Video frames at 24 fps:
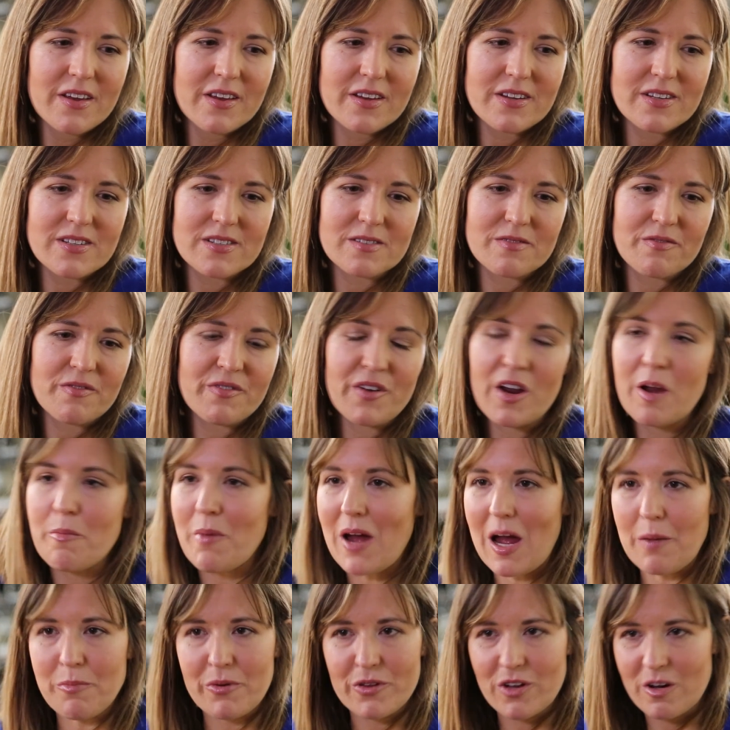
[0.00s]
He's very
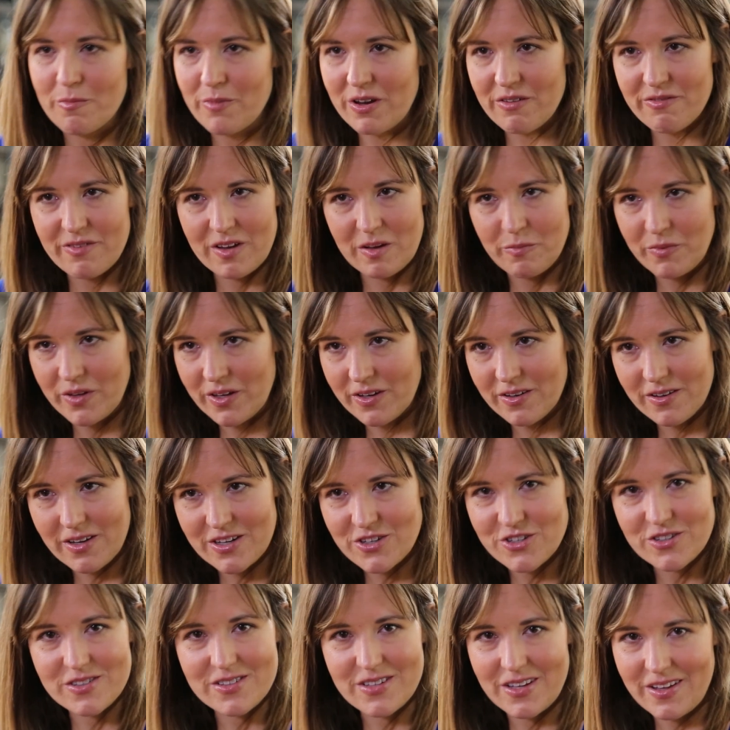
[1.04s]
popular in my family, I
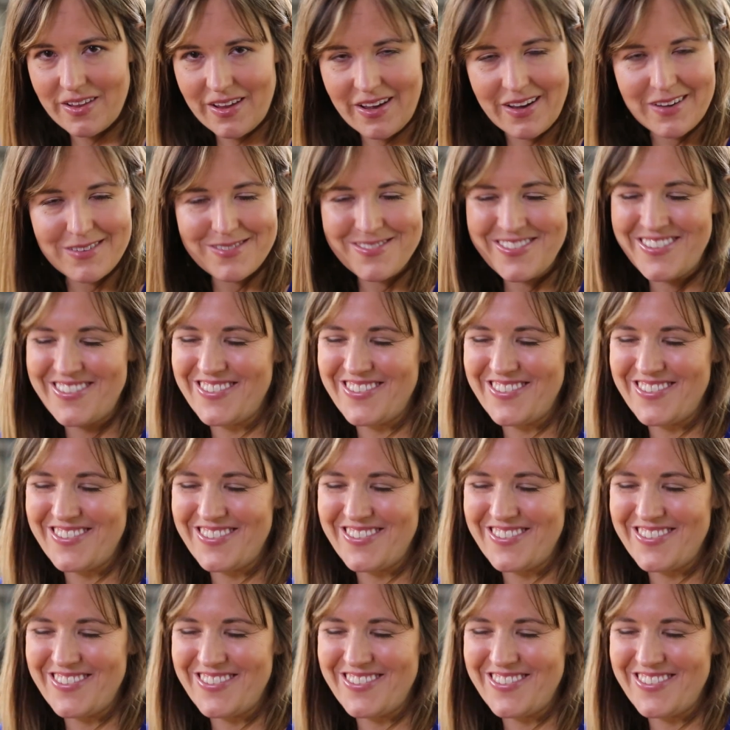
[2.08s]
should say that.